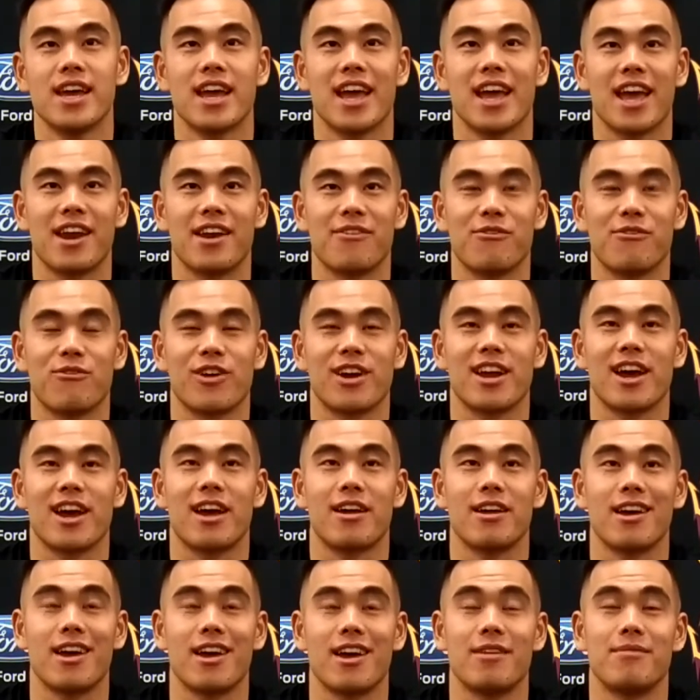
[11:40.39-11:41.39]
And when
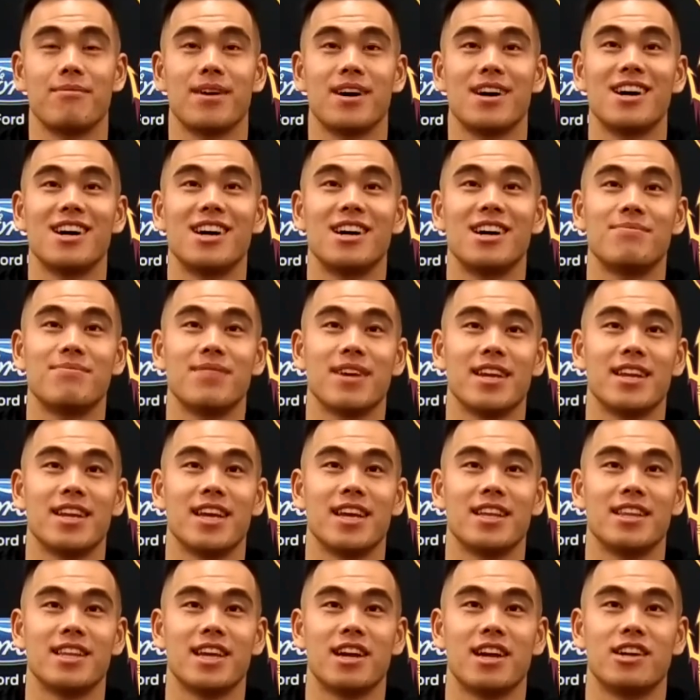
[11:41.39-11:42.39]
I am up, and
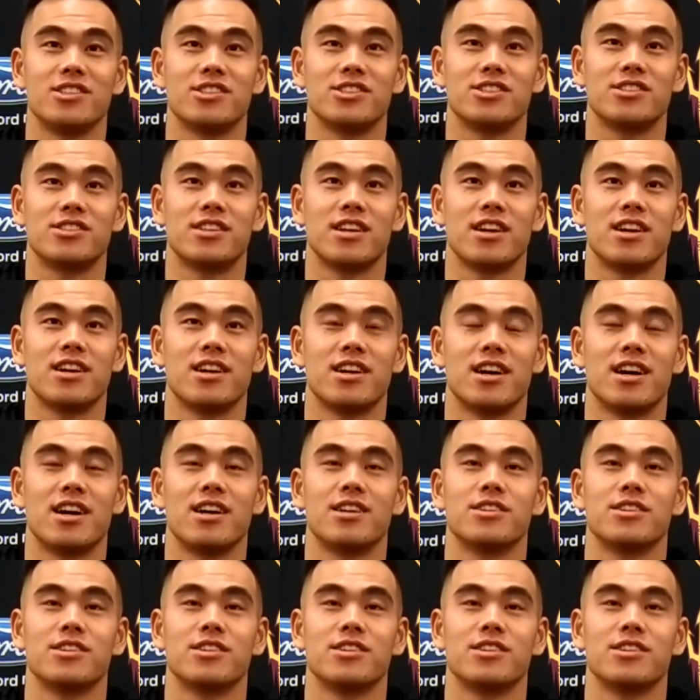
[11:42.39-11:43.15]
then they're just there,